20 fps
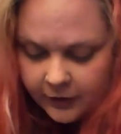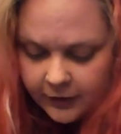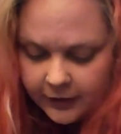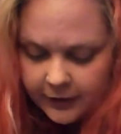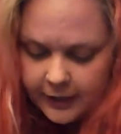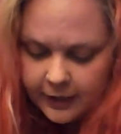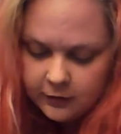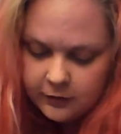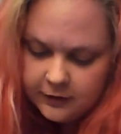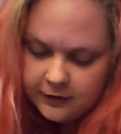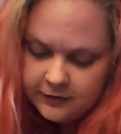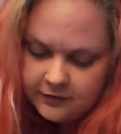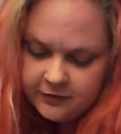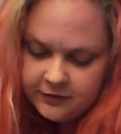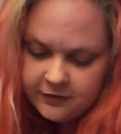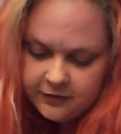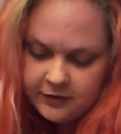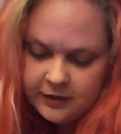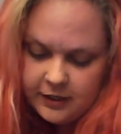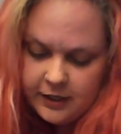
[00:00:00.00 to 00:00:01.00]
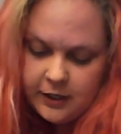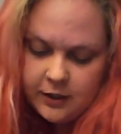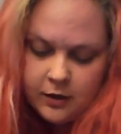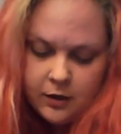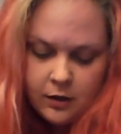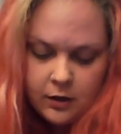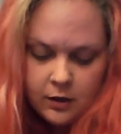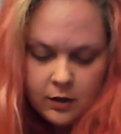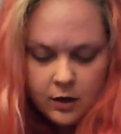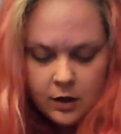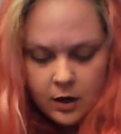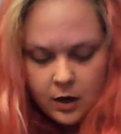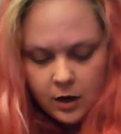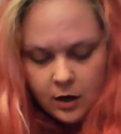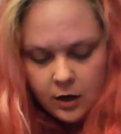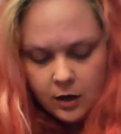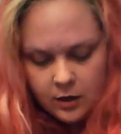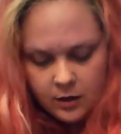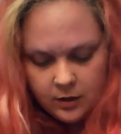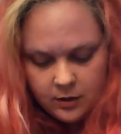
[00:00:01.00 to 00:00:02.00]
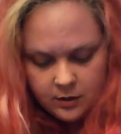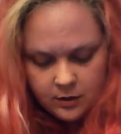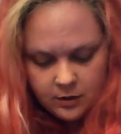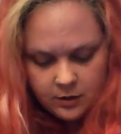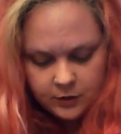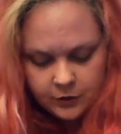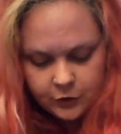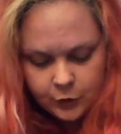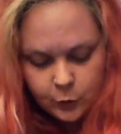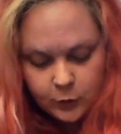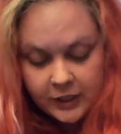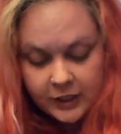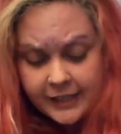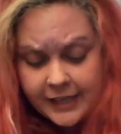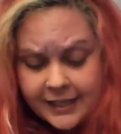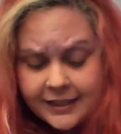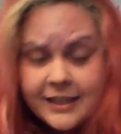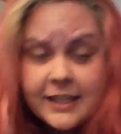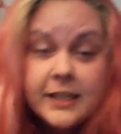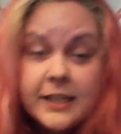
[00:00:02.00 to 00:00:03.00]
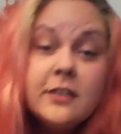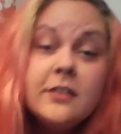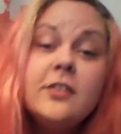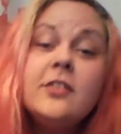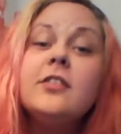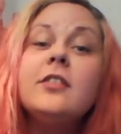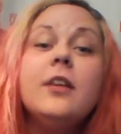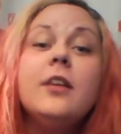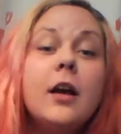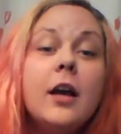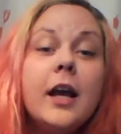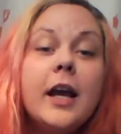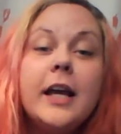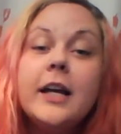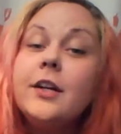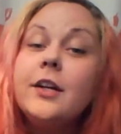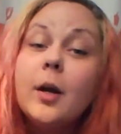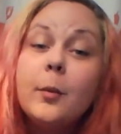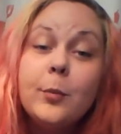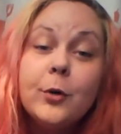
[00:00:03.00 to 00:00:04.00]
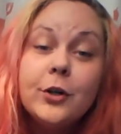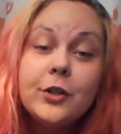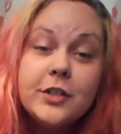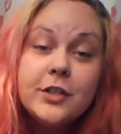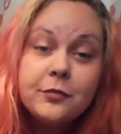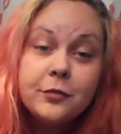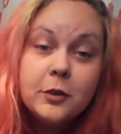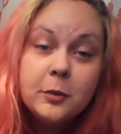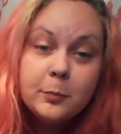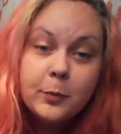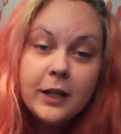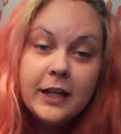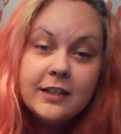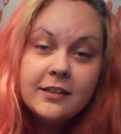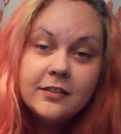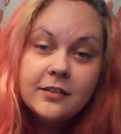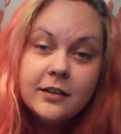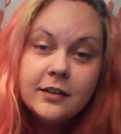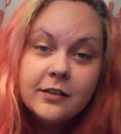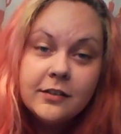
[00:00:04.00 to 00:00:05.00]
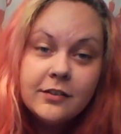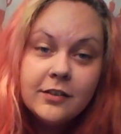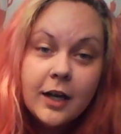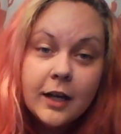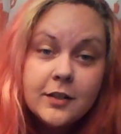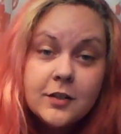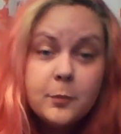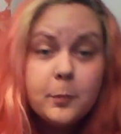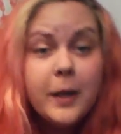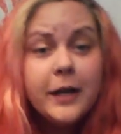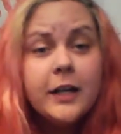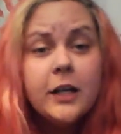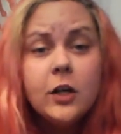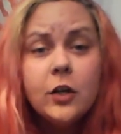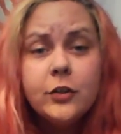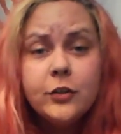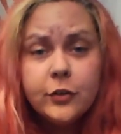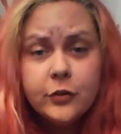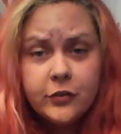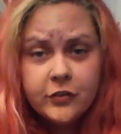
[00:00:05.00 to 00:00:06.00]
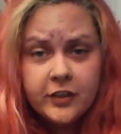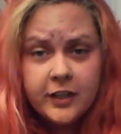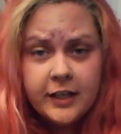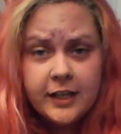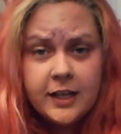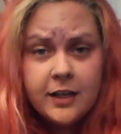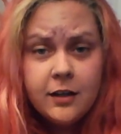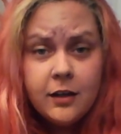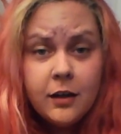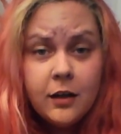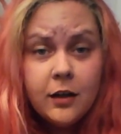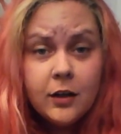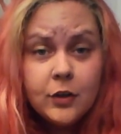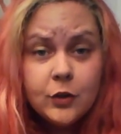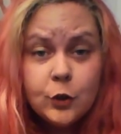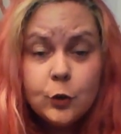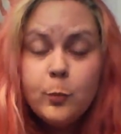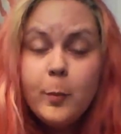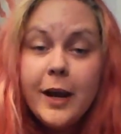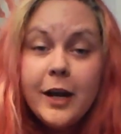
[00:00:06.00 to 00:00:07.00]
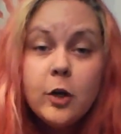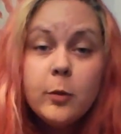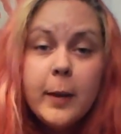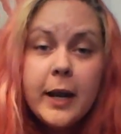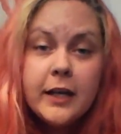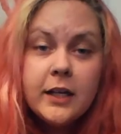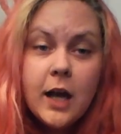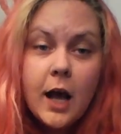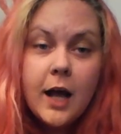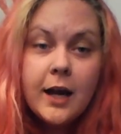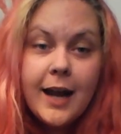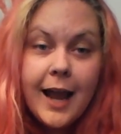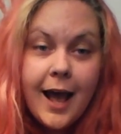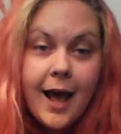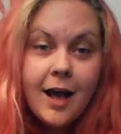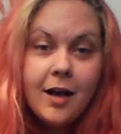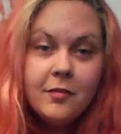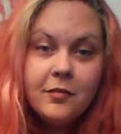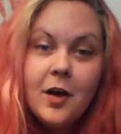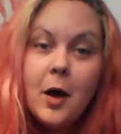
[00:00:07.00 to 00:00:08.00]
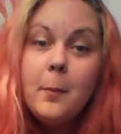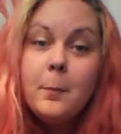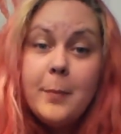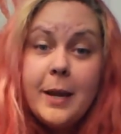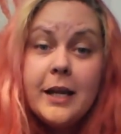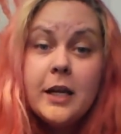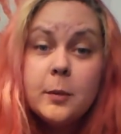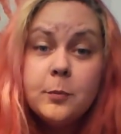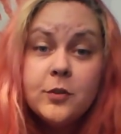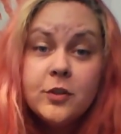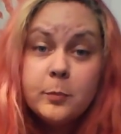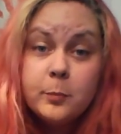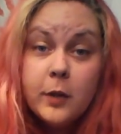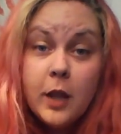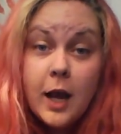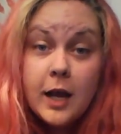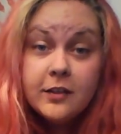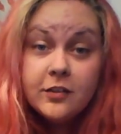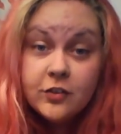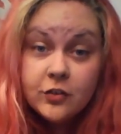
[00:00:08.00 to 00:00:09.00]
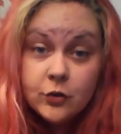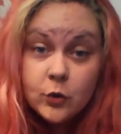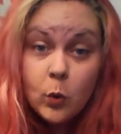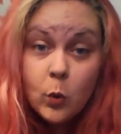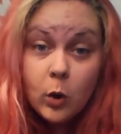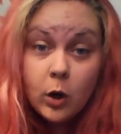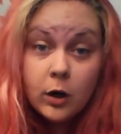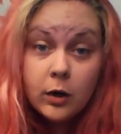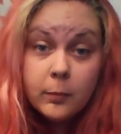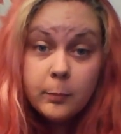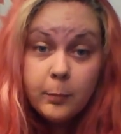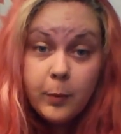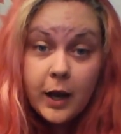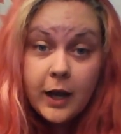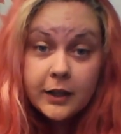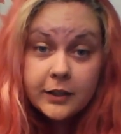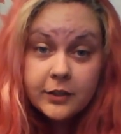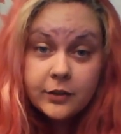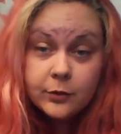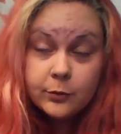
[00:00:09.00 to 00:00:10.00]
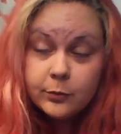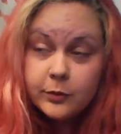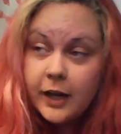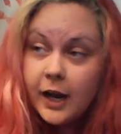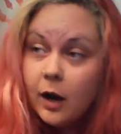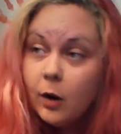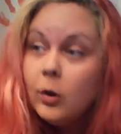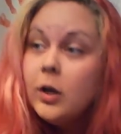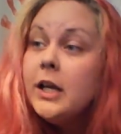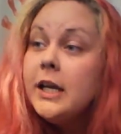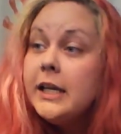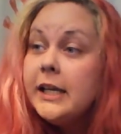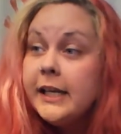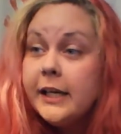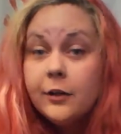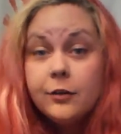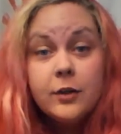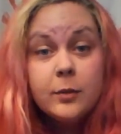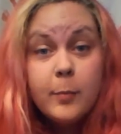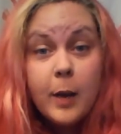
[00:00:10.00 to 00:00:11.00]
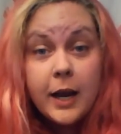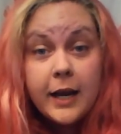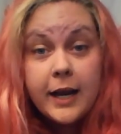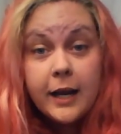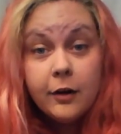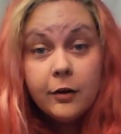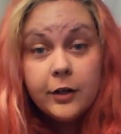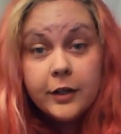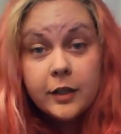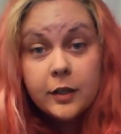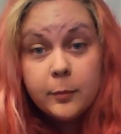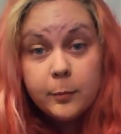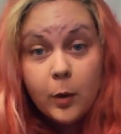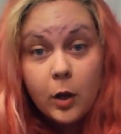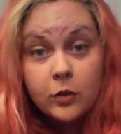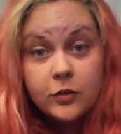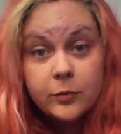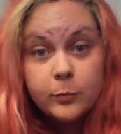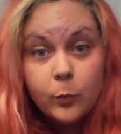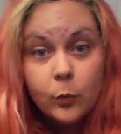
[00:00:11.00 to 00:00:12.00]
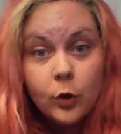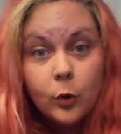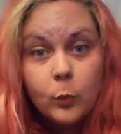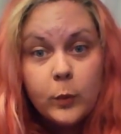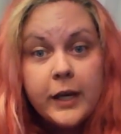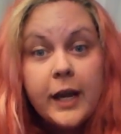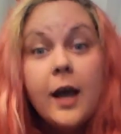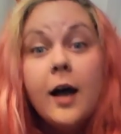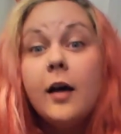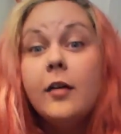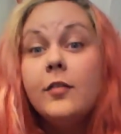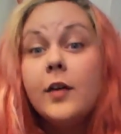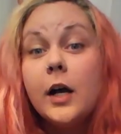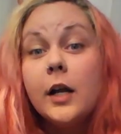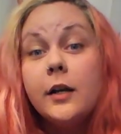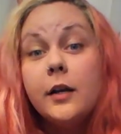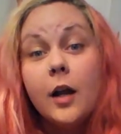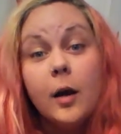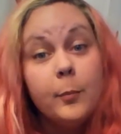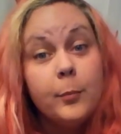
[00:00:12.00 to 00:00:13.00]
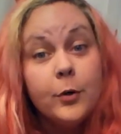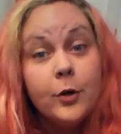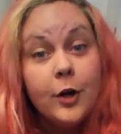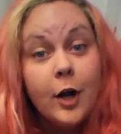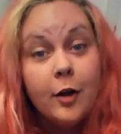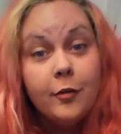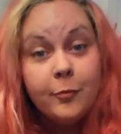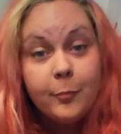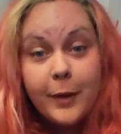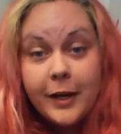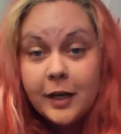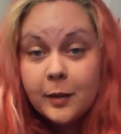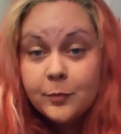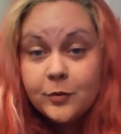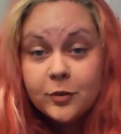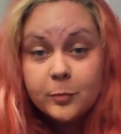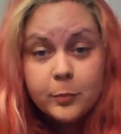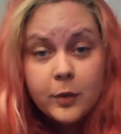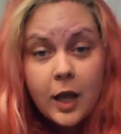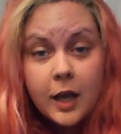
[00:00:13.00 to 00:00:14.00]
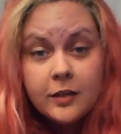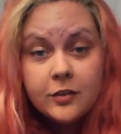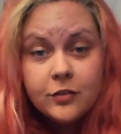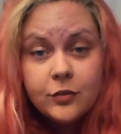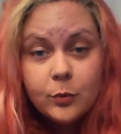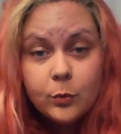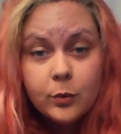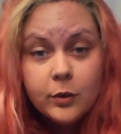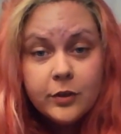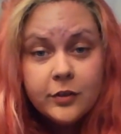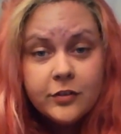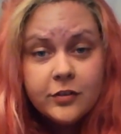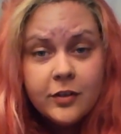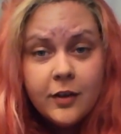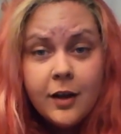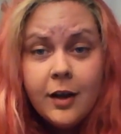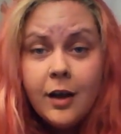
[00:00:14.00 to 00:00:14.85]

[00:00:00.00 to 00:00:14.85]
Now let's see. You can get these in a number of different places. Depending on your city, you may or may not have a makeup supply store by you. Now, here in my area in Baltimore, we have a number of makeup supply stores,